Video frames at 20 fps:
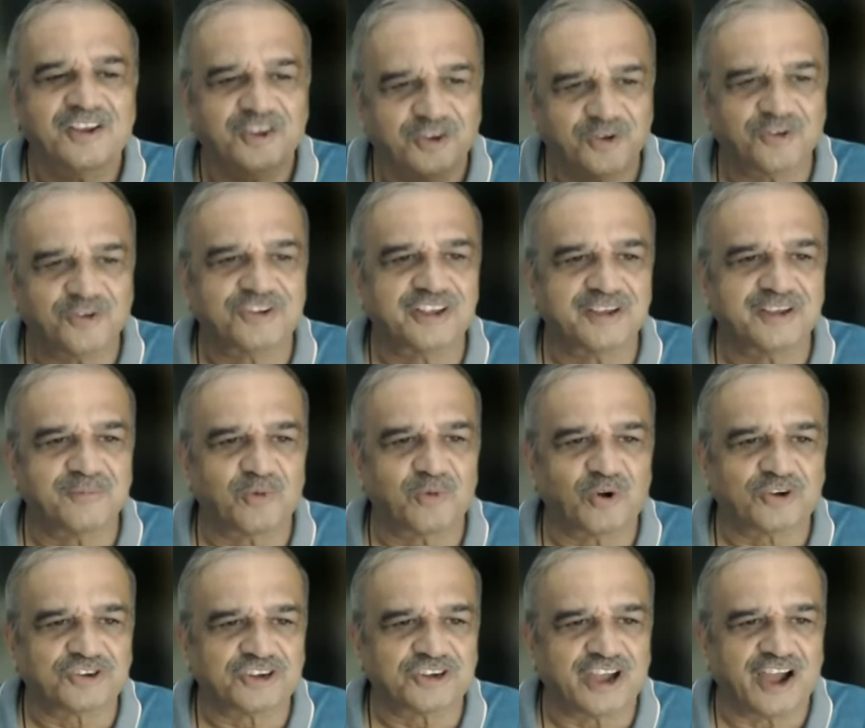using
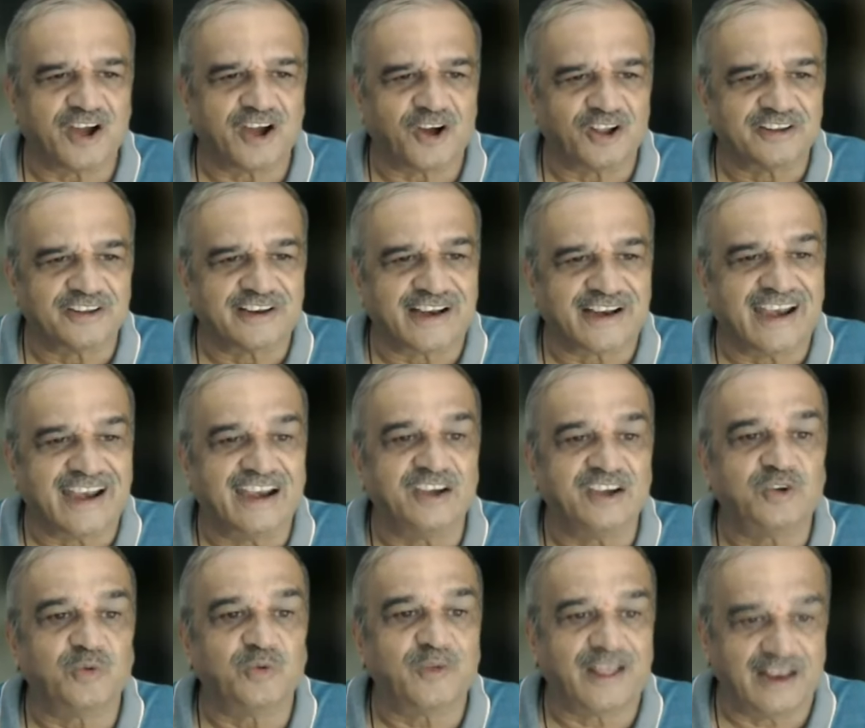moksha on
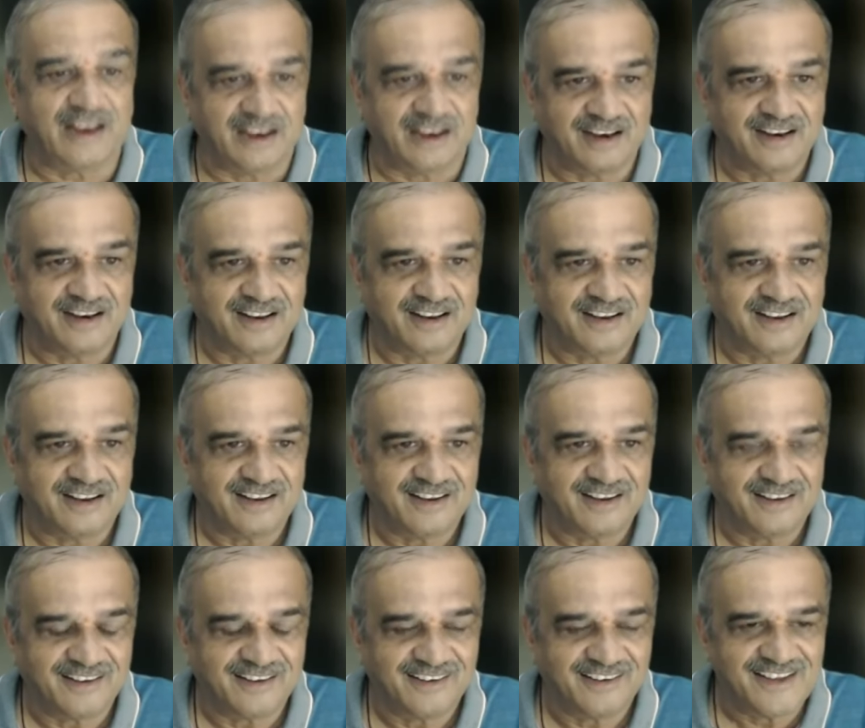REN 12
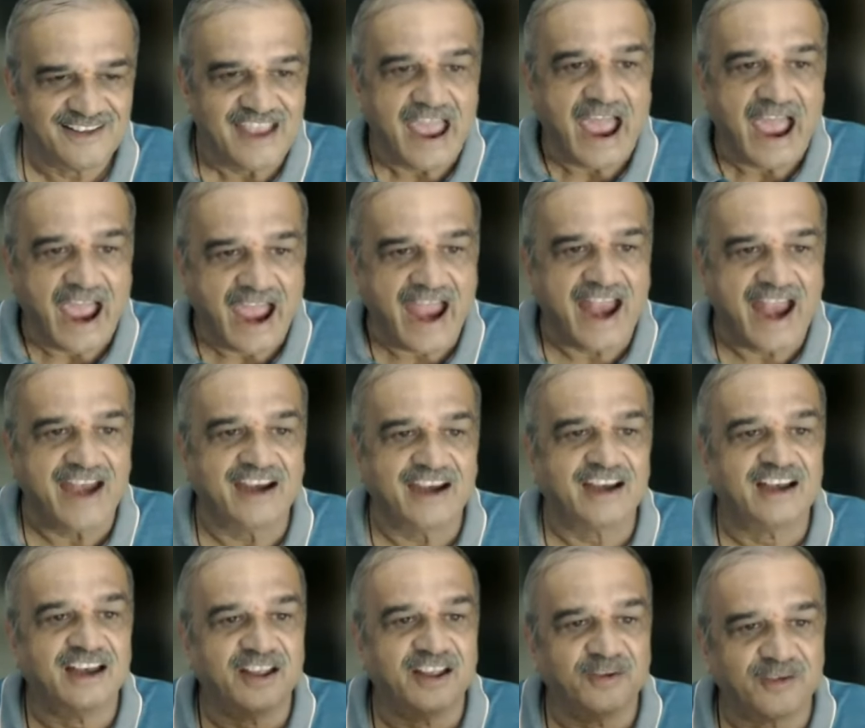
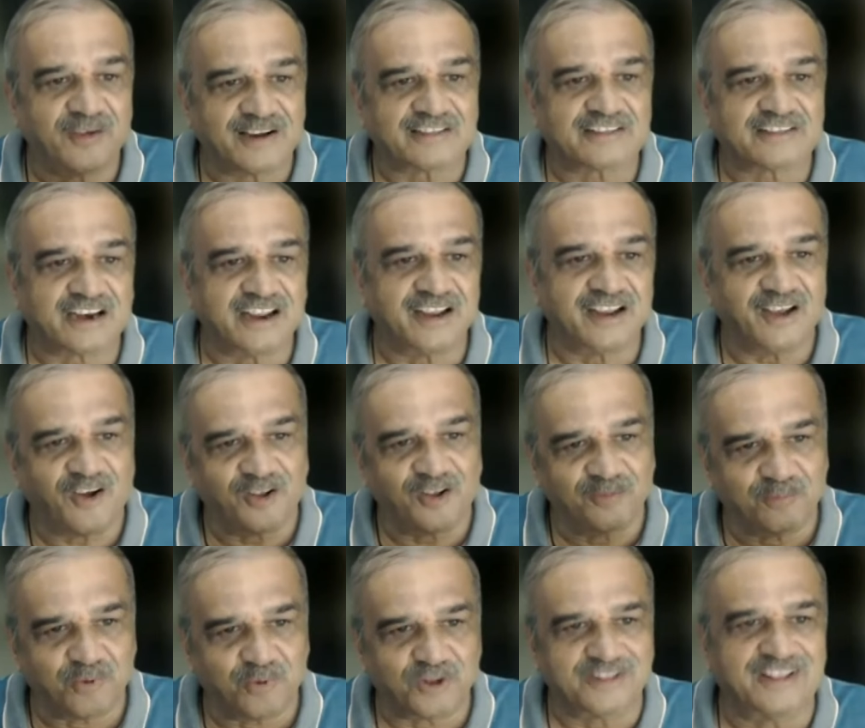and liver 3
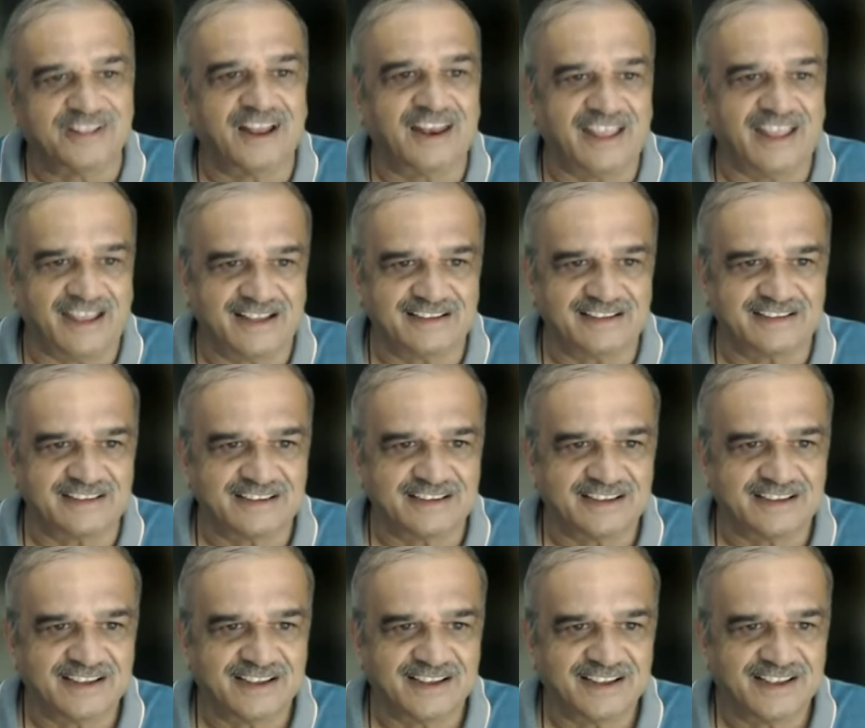on both the legs,
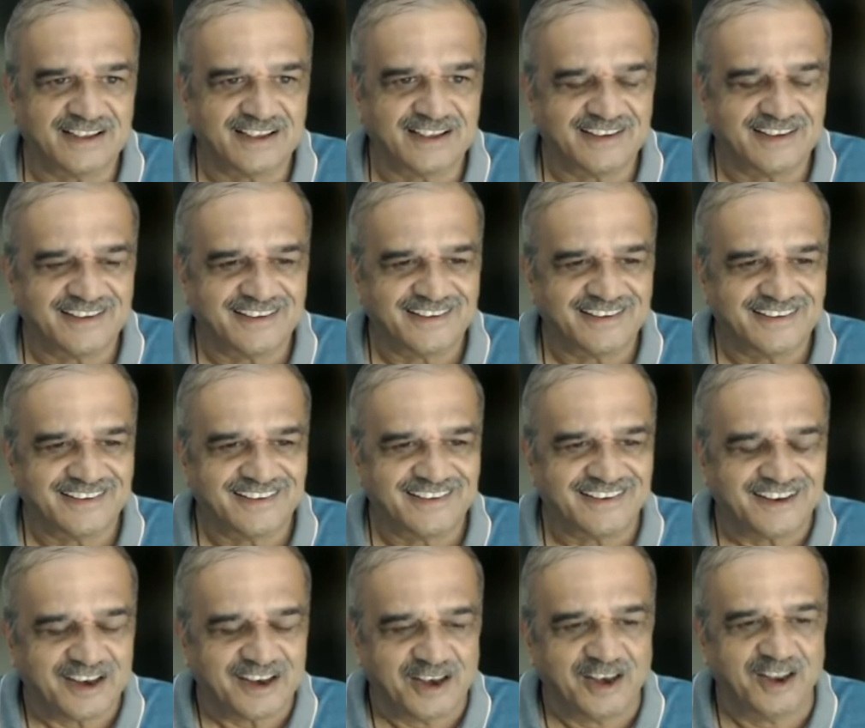
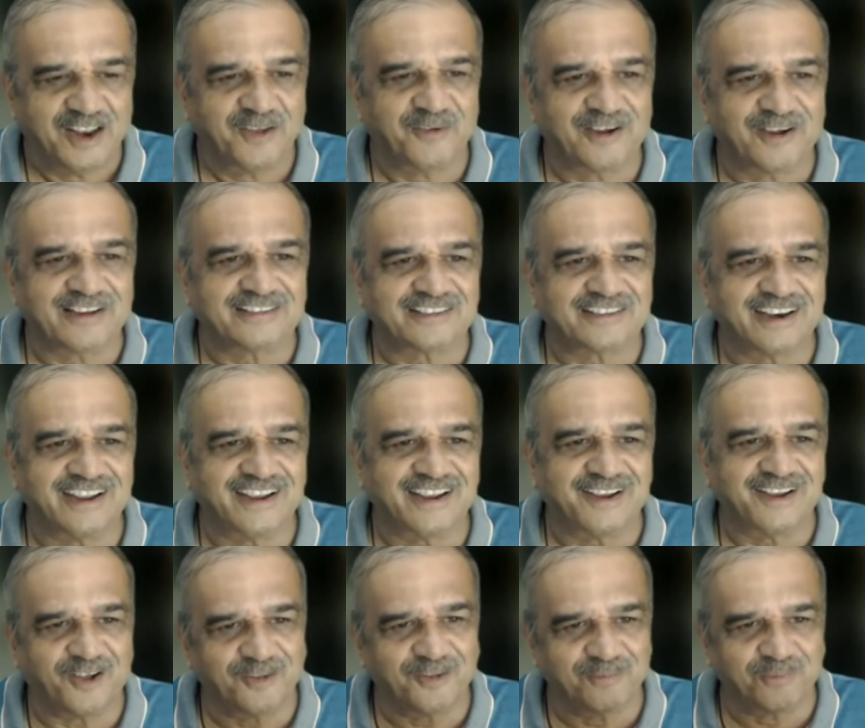liver
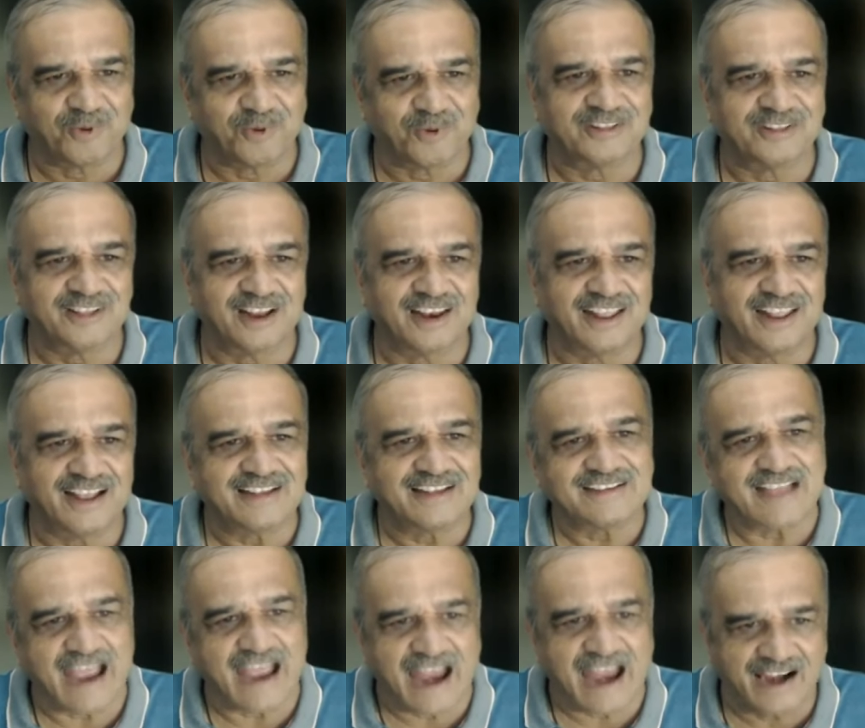3 on both the
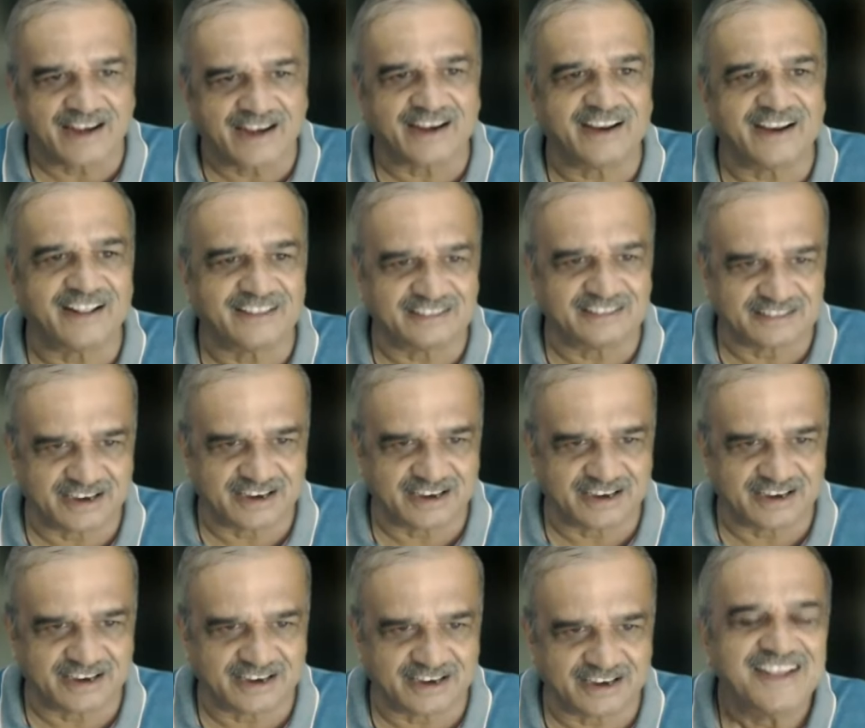legs and REN
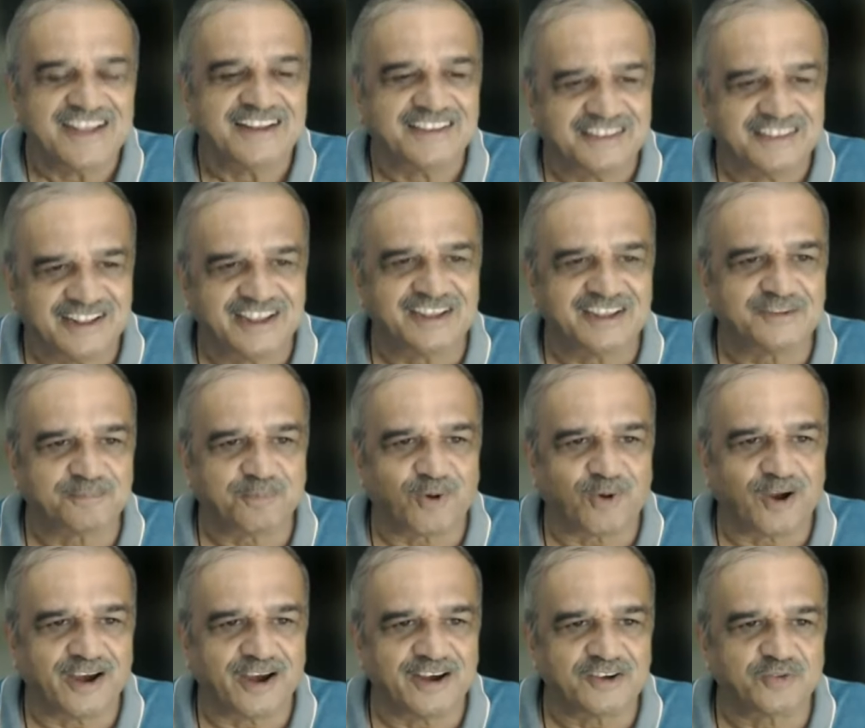3, these
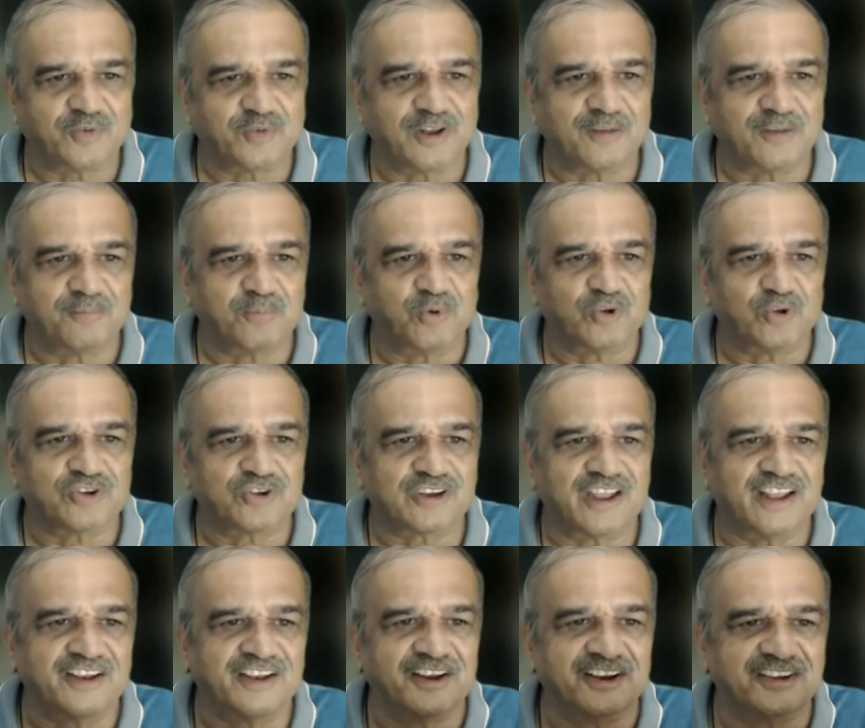points will boost
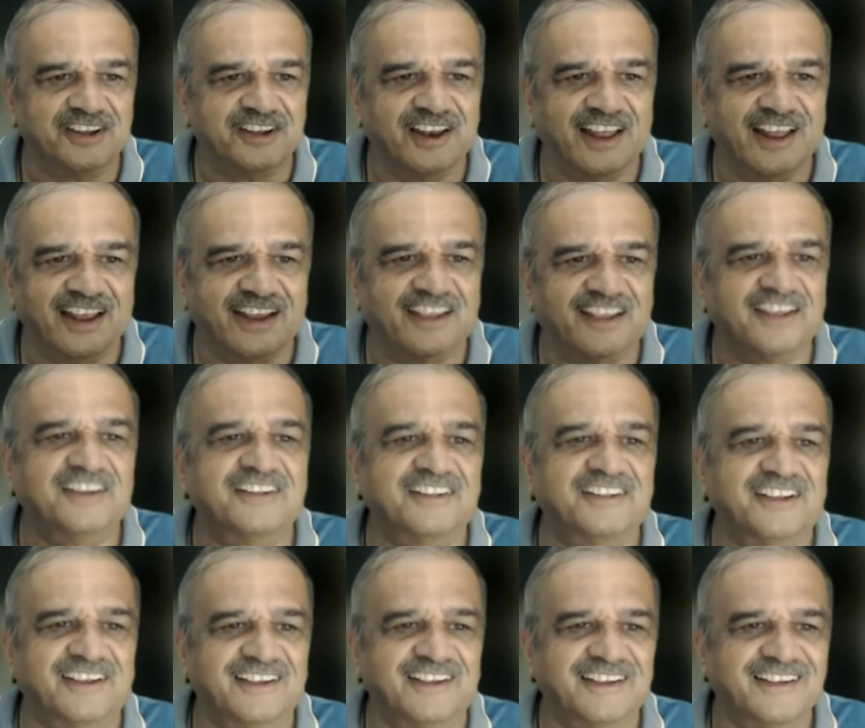energy like
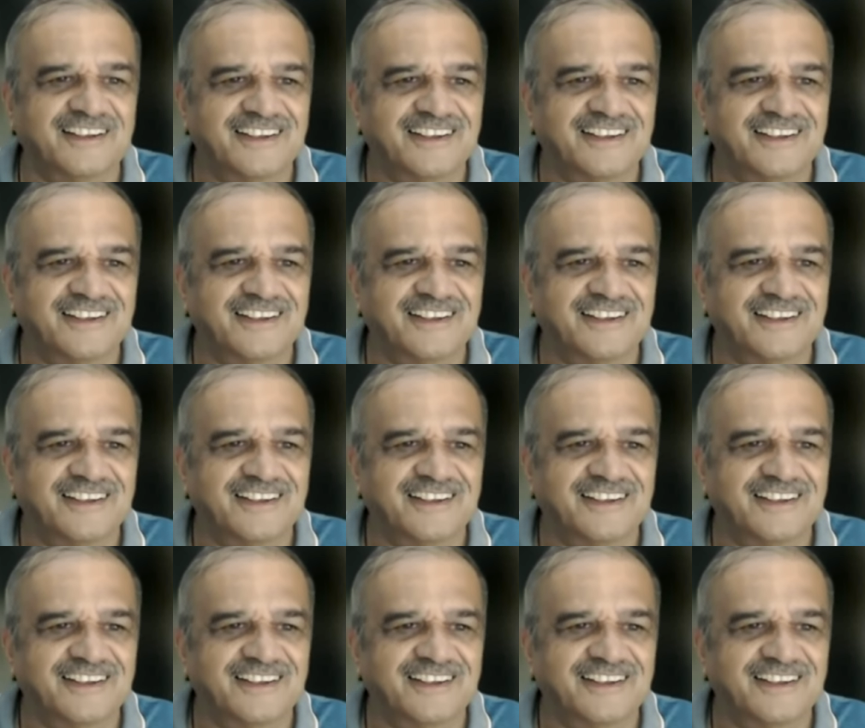anything.